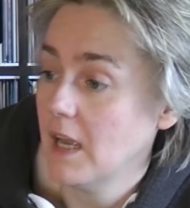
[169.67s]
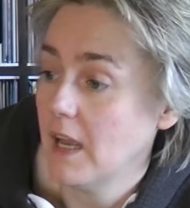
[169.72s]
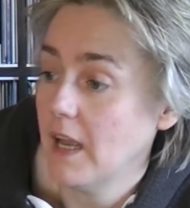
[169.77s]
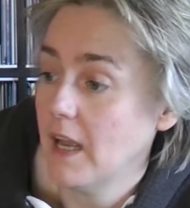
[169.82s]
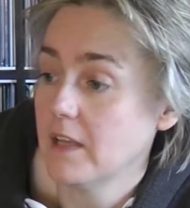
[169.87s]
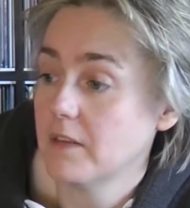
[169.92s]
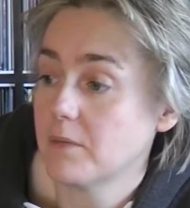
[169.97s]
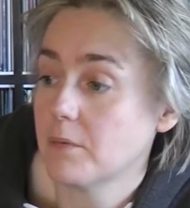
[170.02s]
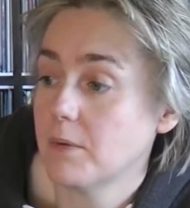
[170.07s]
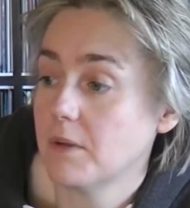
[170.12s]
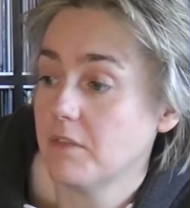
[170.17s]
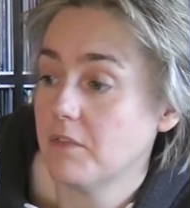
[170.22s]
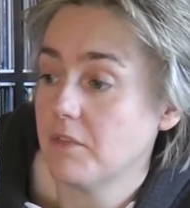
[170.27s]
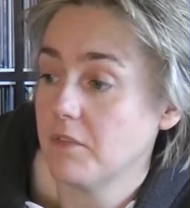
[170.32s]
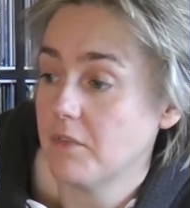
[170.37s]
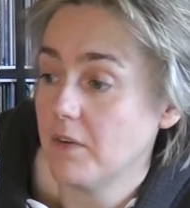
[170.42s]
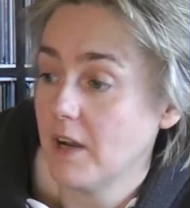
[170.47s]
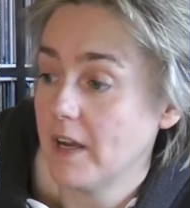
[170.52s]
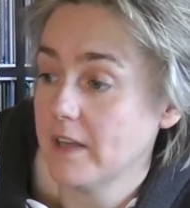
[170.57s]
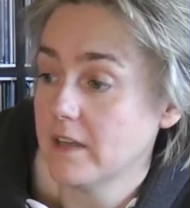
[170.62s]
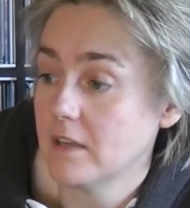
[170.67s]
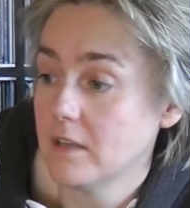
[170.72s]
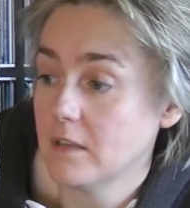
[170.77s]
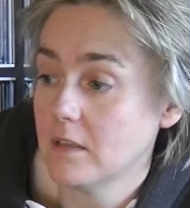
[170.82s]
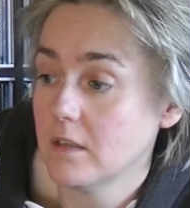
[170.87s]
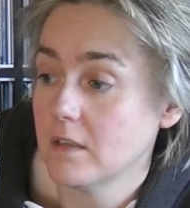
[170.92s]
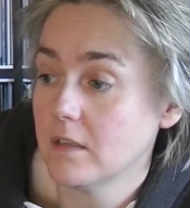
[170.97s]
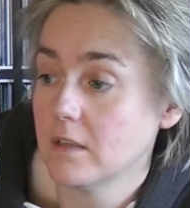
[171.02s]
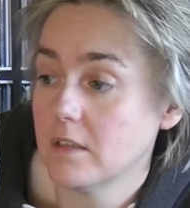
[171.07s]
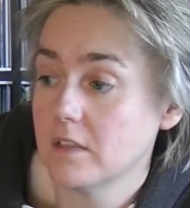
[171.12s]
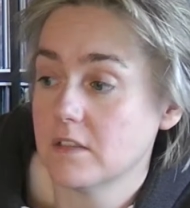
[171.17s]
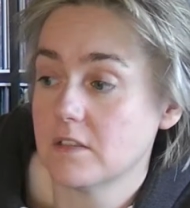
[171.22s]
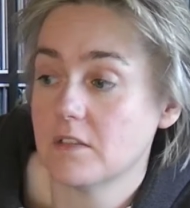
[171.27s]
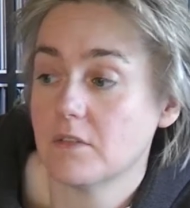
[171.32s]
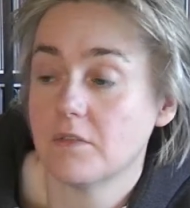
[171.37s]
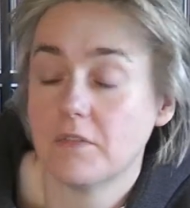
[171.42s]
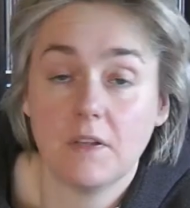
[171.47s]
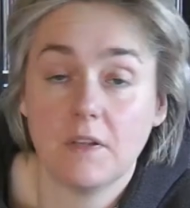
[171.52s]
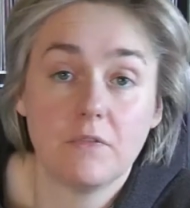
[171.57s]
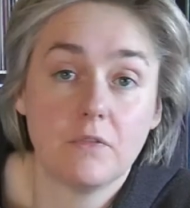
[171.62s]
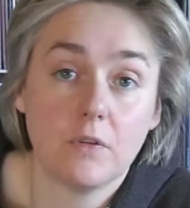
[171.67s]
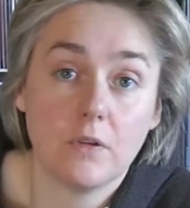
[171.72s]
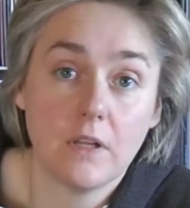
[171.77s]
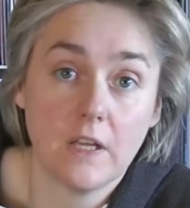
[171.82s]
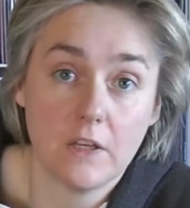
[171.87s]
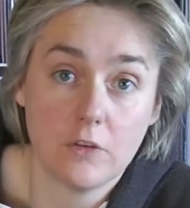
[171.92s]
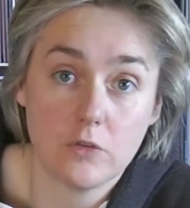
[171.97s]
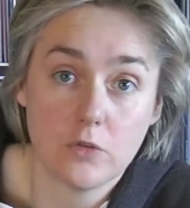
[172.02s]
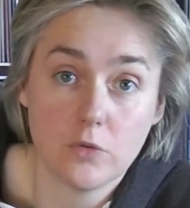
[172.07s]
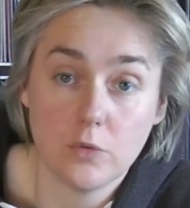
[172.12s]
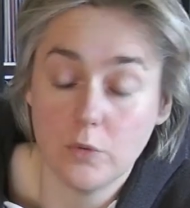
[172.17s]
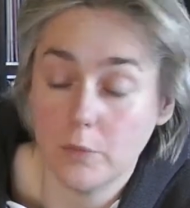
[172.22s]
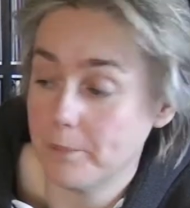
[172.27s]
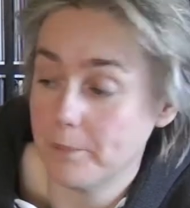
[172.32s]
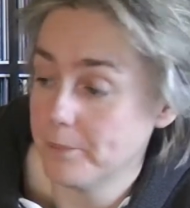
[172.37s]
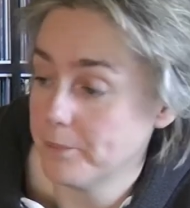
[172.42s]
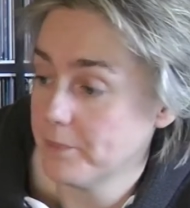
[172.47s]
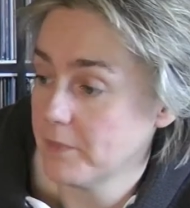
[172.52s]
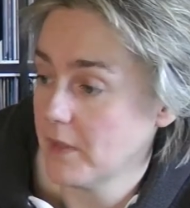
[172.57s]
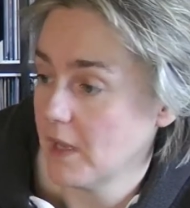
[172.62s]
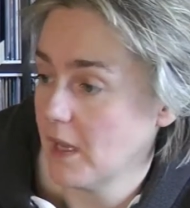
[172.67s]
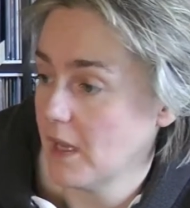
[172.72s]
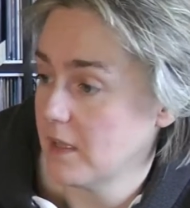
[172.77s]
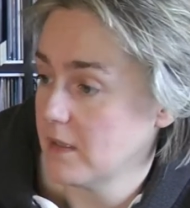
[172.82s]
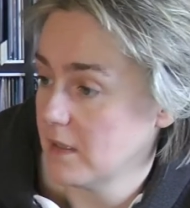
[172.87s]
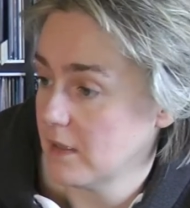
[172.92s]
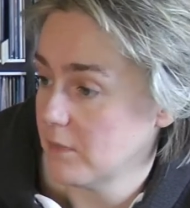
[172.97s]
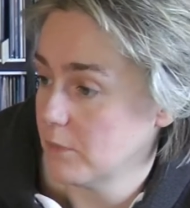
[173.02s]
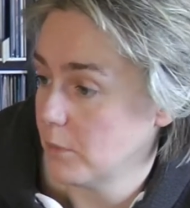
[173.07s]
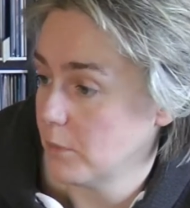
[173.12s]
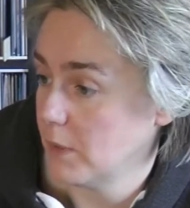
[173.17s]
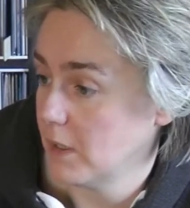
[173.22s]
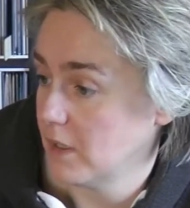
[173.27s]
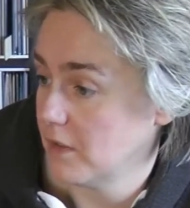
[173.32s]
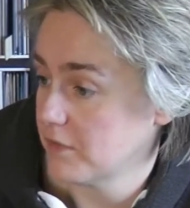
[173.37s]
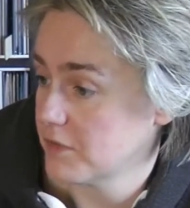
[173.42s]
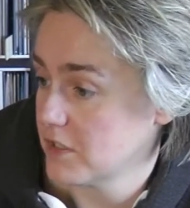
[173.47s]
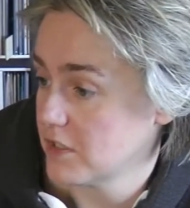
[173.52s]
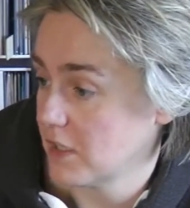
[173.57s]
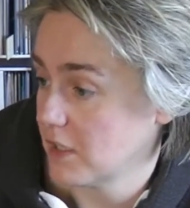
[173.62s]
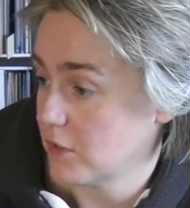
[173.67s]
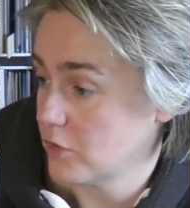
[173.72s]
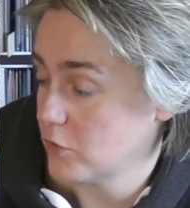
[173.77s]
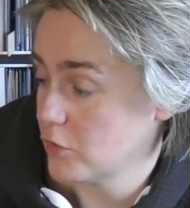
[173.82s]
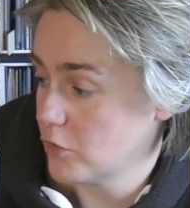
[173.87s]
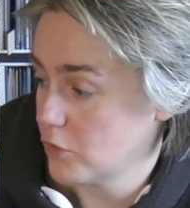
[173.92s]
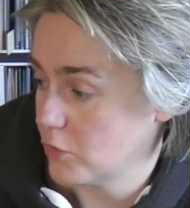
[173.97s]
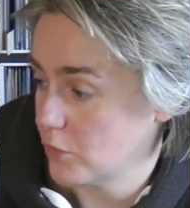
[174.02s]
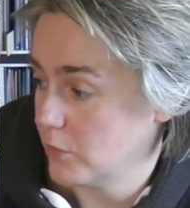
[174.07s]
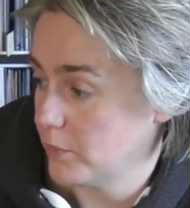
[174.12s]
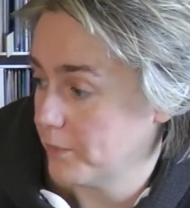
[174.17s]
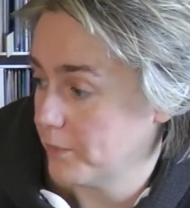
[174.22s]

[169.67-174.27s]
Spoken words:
Act 3, Final is Faithful and True. And then we have side two.